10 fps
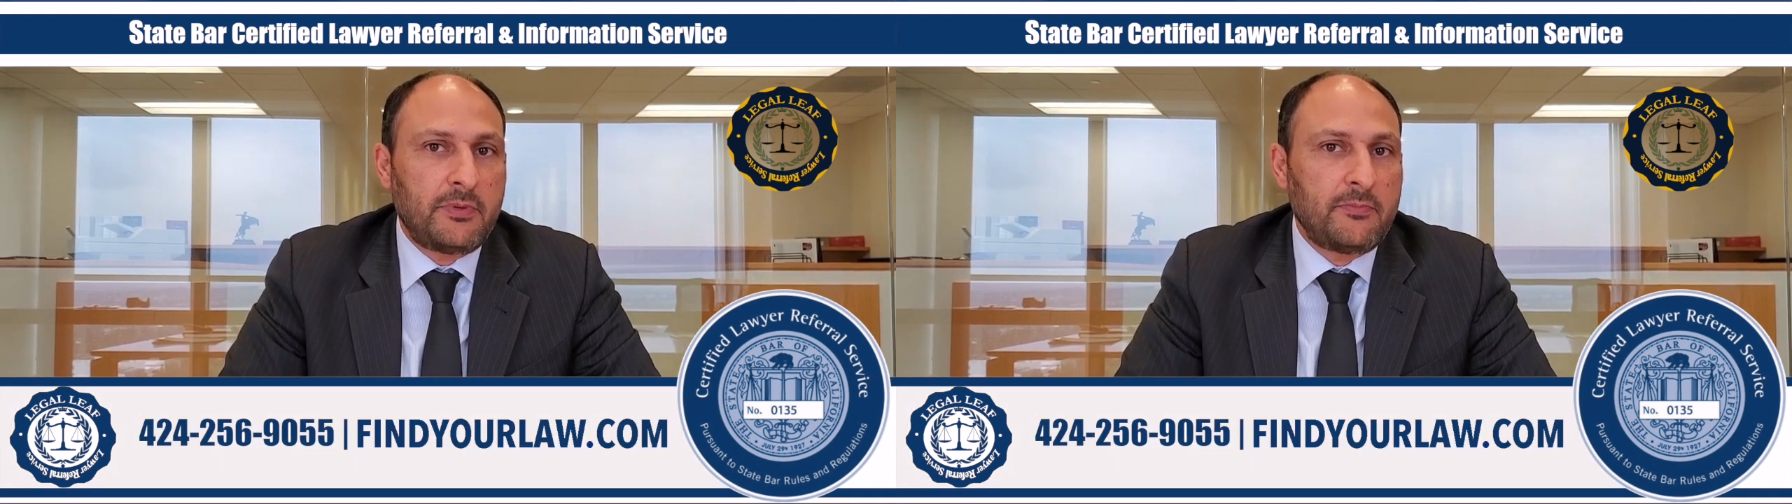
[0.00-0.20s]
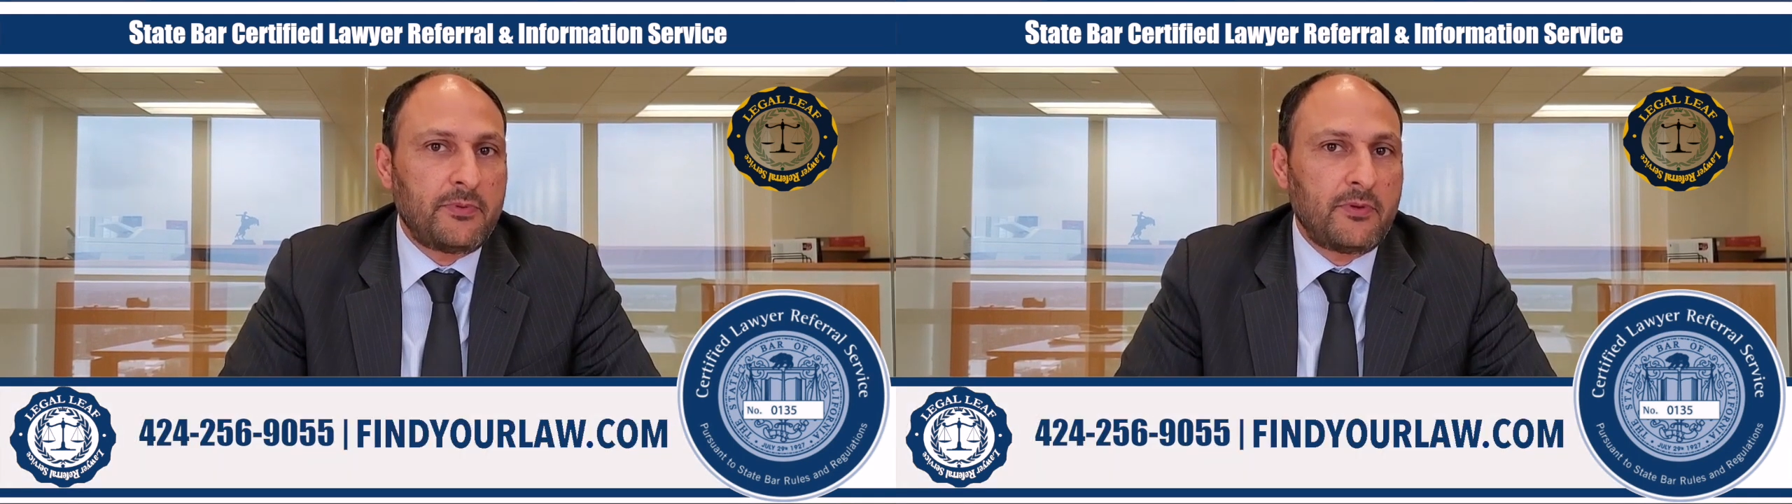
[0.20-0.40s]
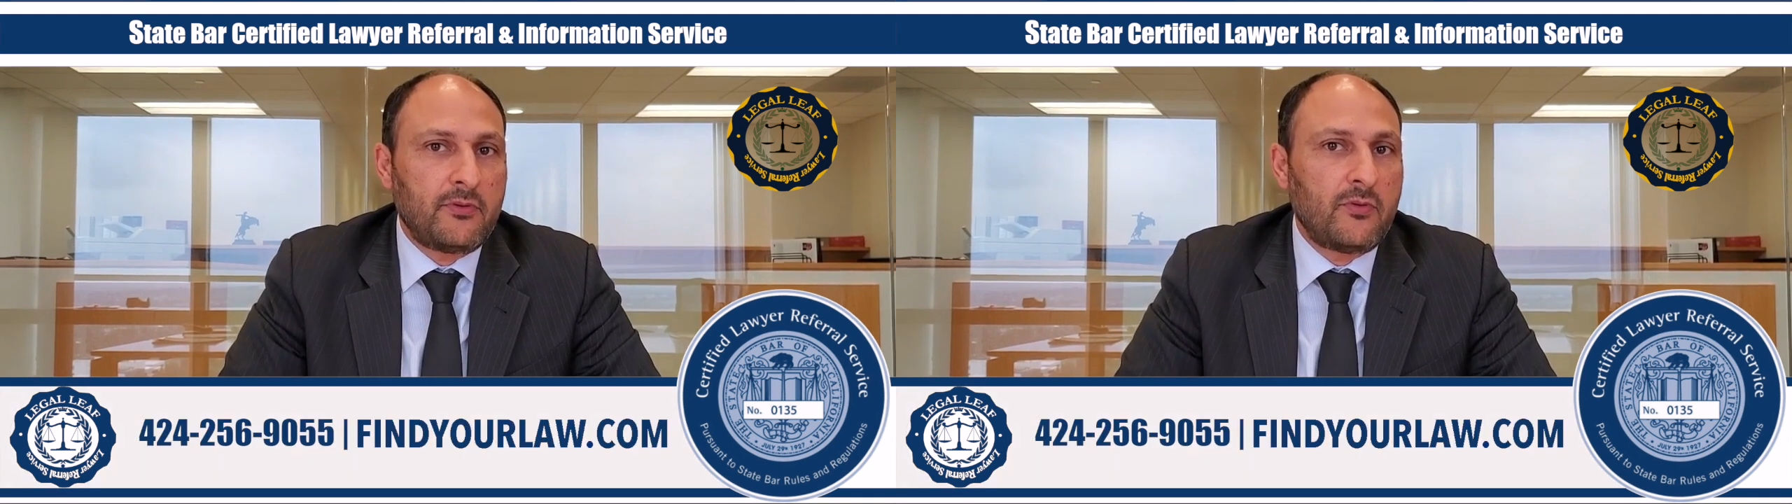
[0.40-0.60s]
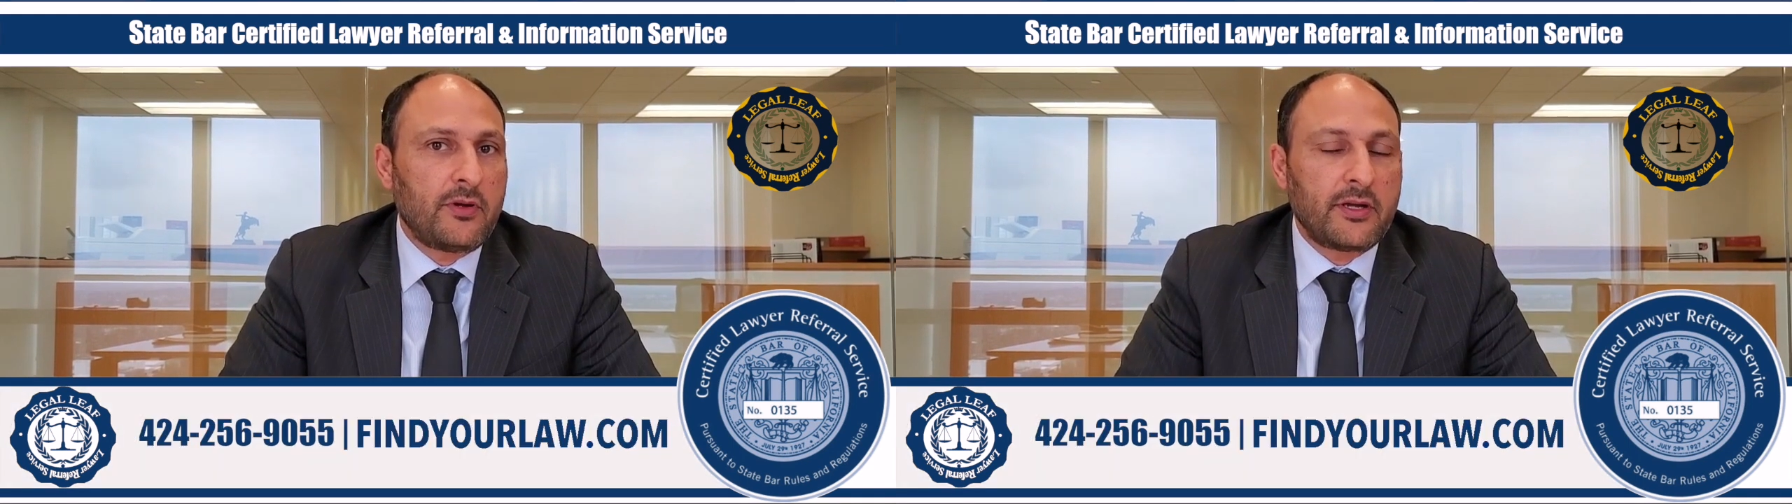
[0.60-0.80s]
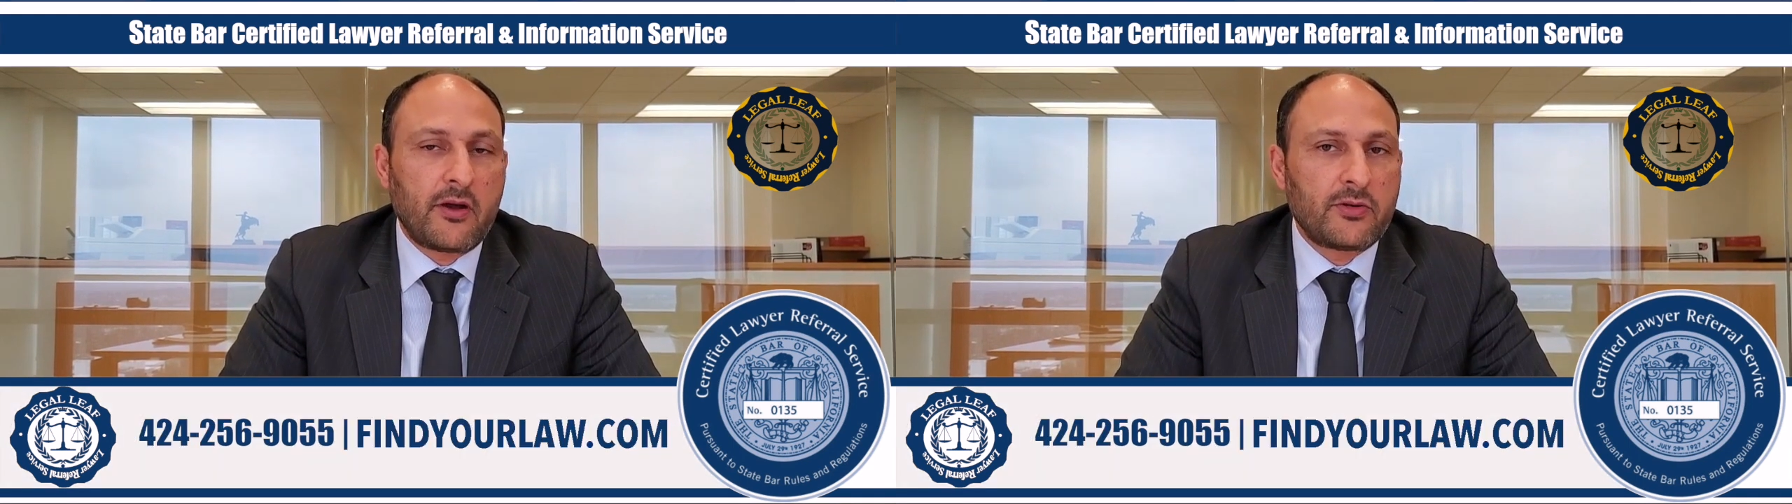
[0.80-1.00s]
people who are
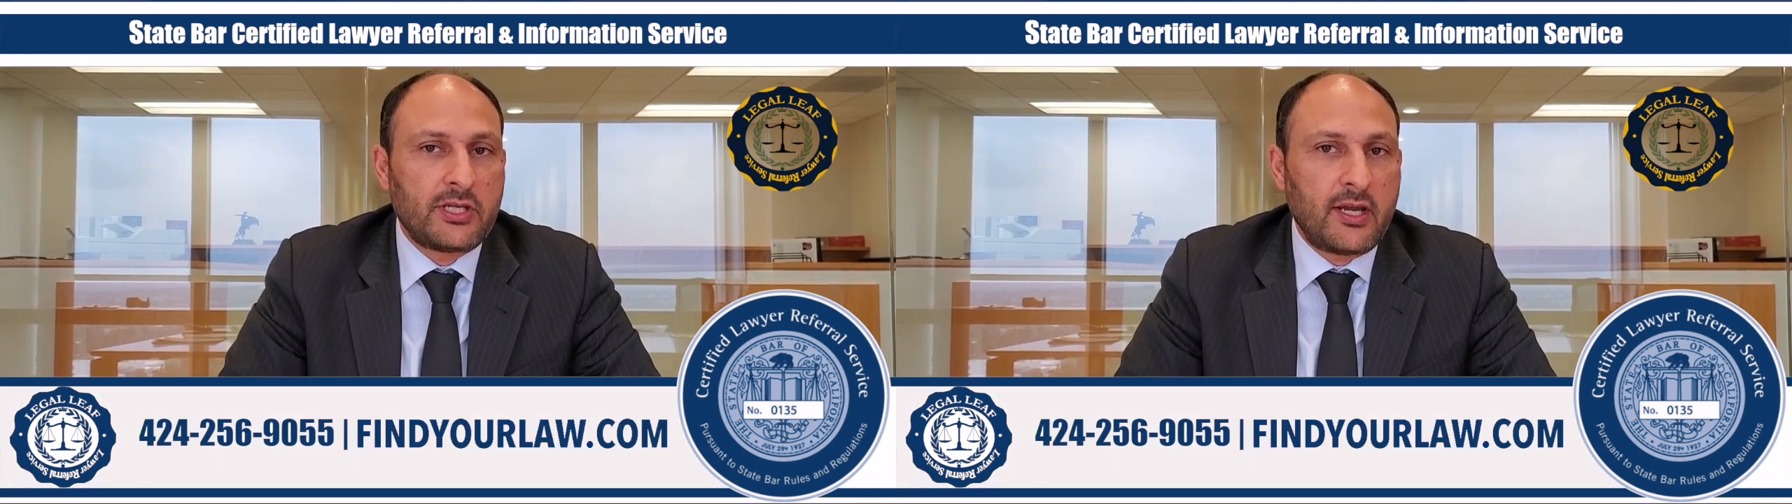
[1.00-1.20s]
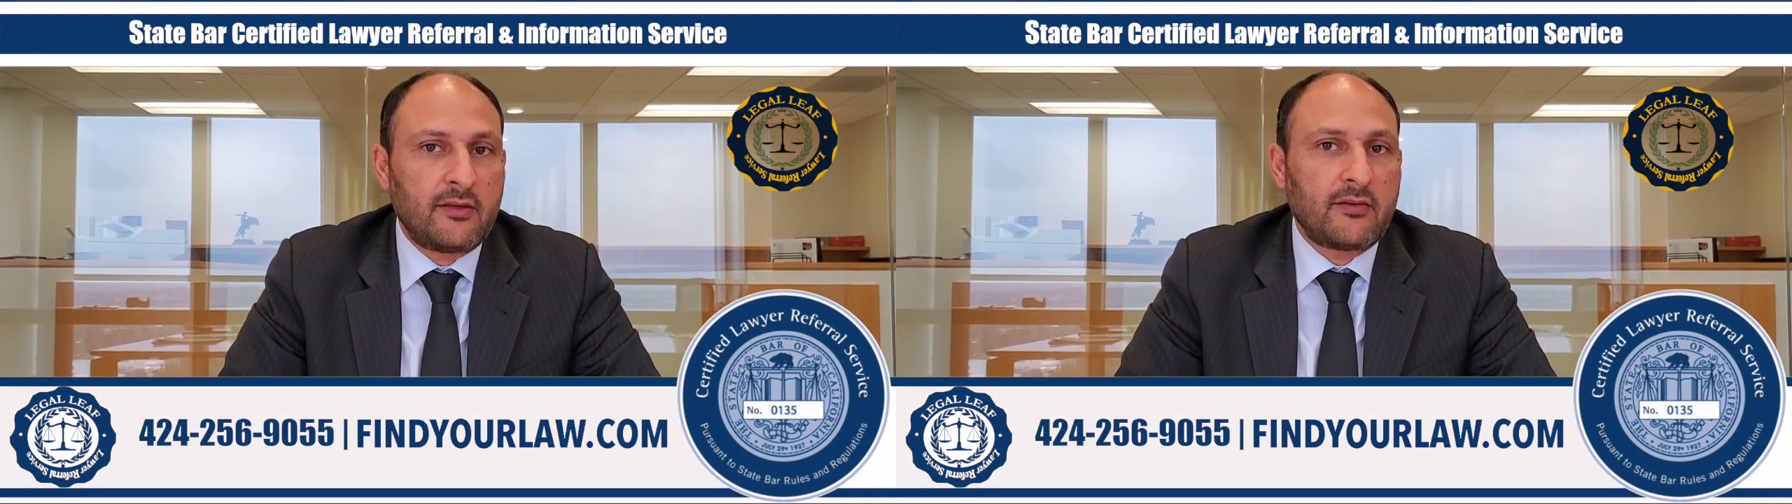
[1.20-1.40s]
negotiating